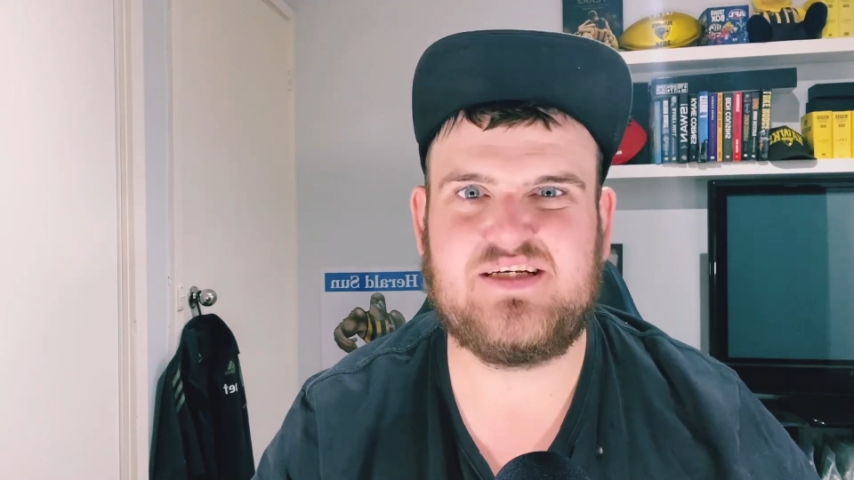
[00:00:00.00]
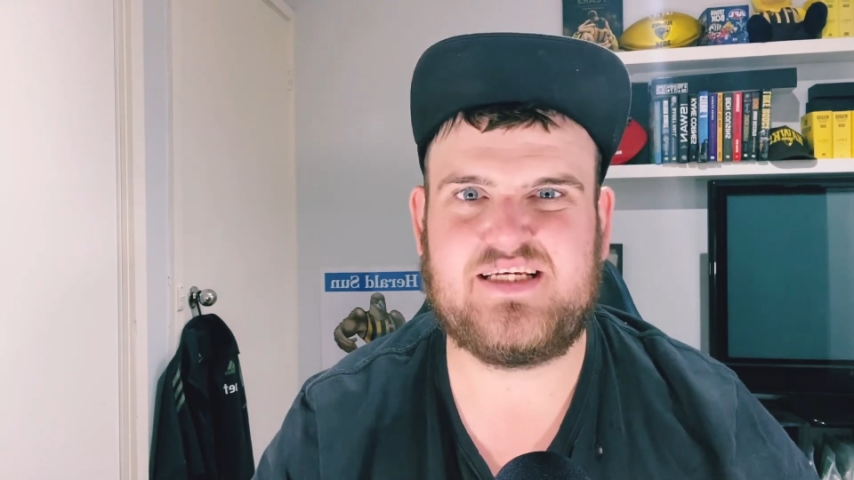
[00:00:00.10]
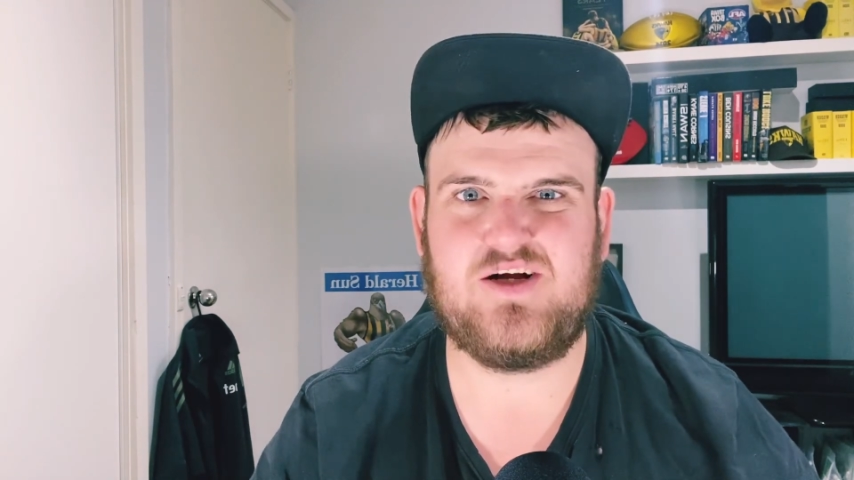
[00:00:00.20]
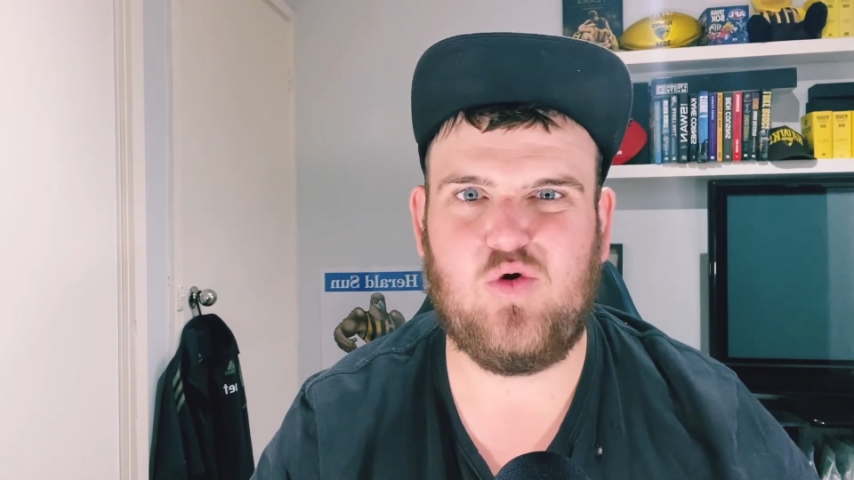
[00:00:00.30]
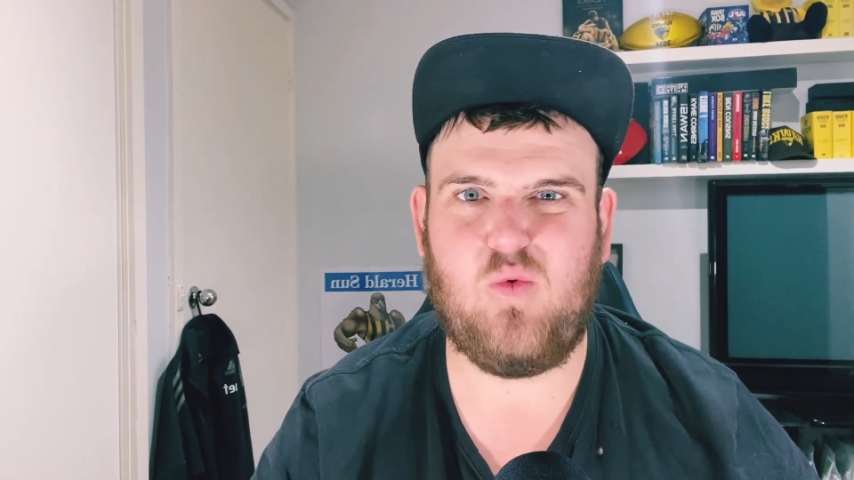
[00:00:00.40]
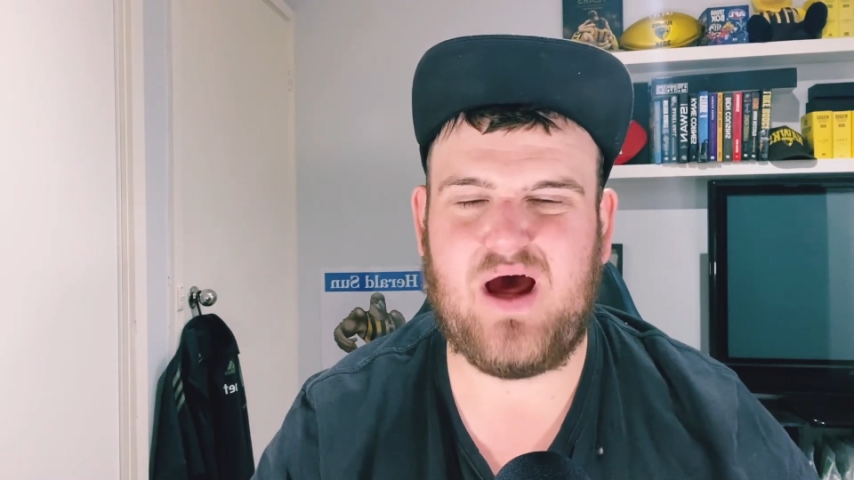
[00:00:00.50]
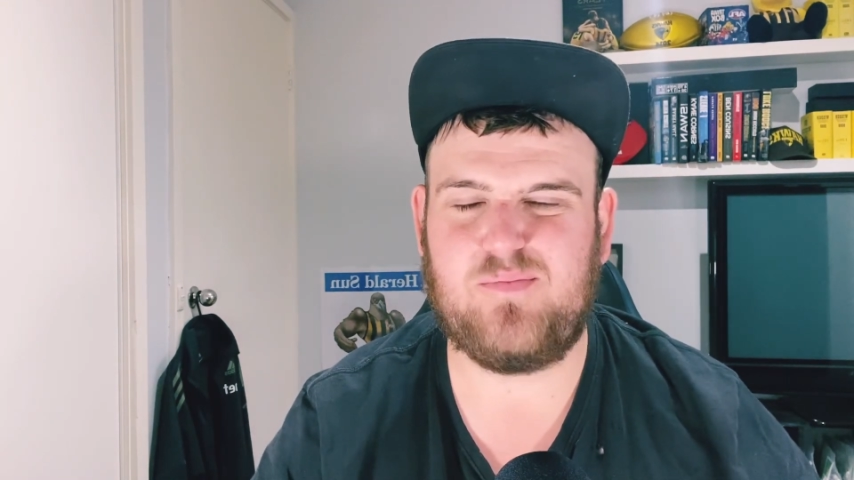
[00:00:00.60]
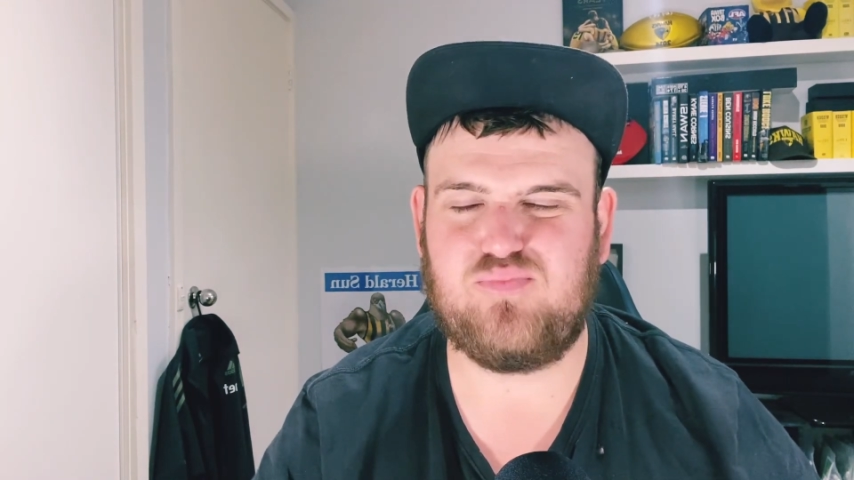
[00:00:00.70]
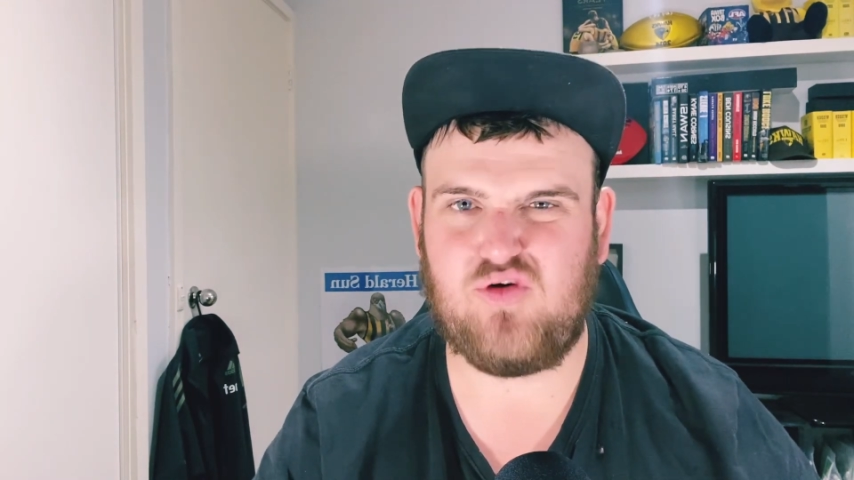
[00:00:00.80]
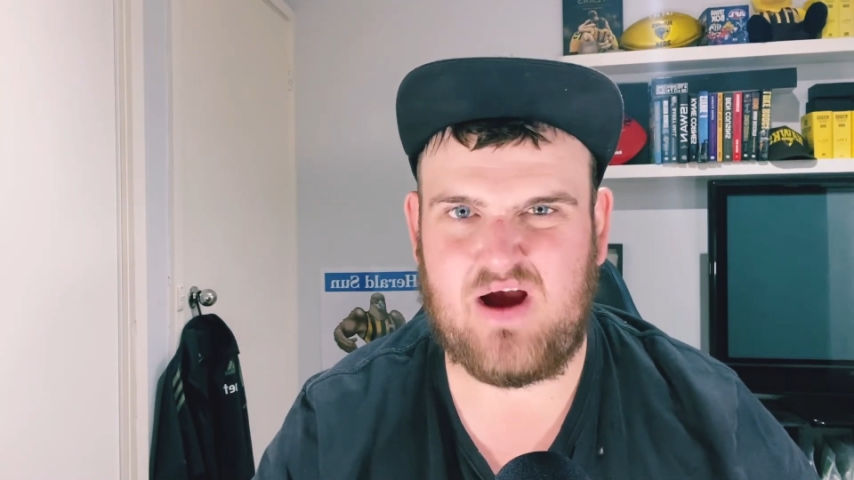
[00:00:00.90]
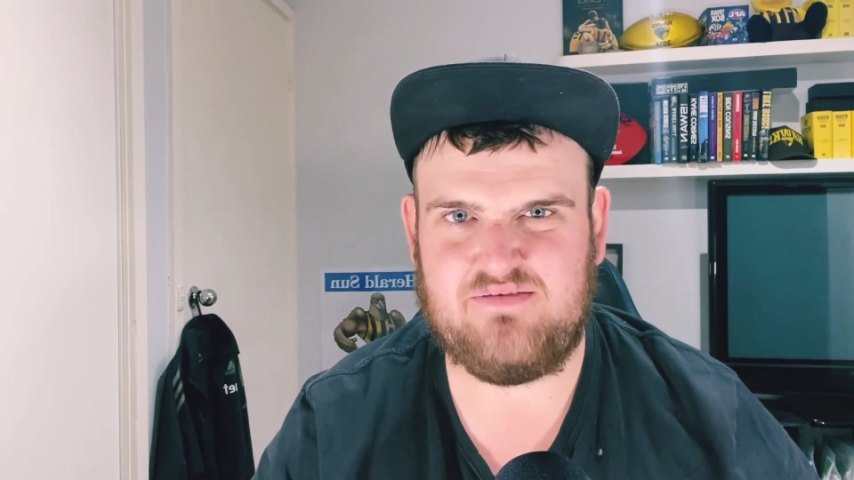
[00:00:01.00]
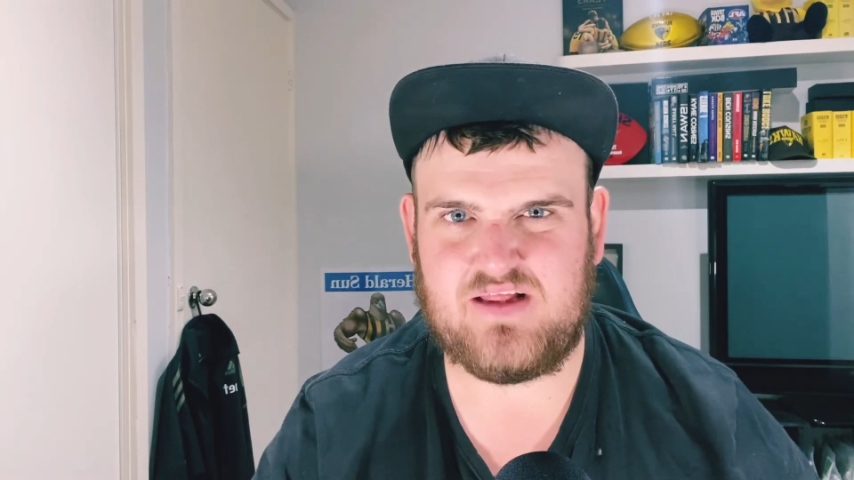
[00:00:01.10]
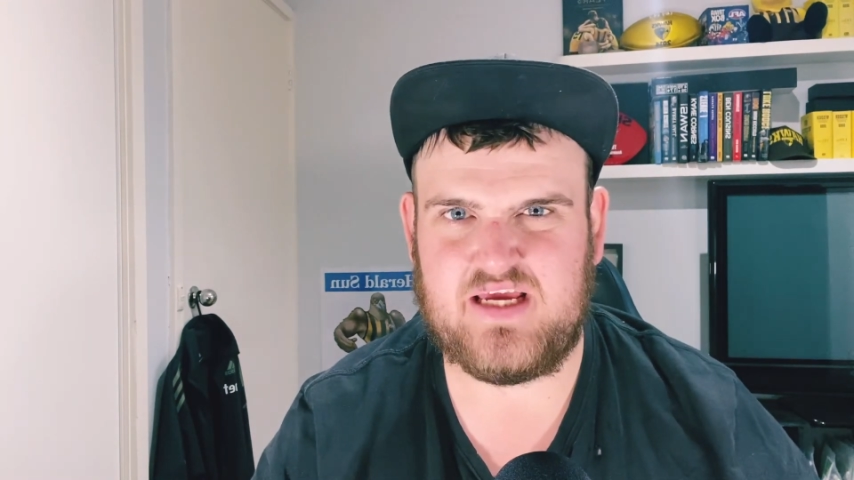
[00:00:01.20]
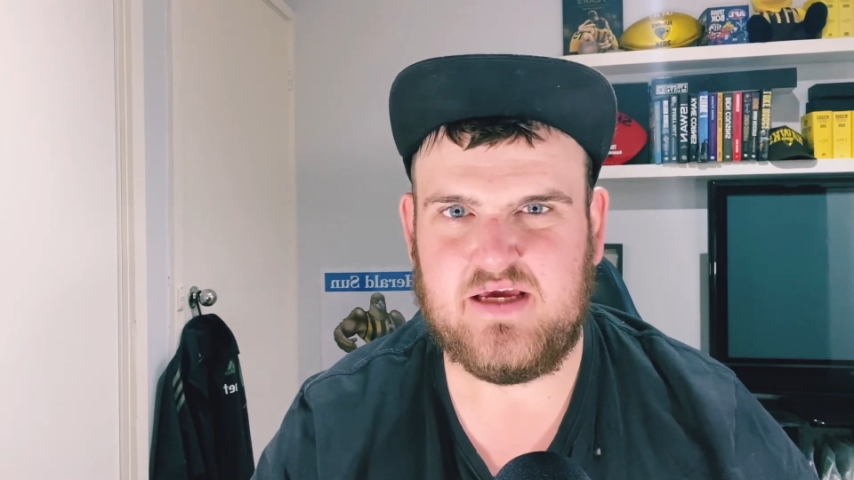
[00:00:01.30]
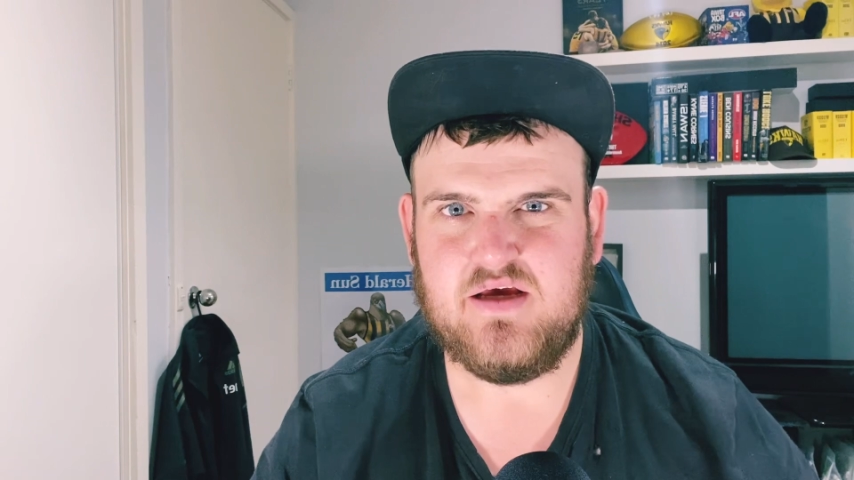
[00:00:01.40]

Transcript: single one privately,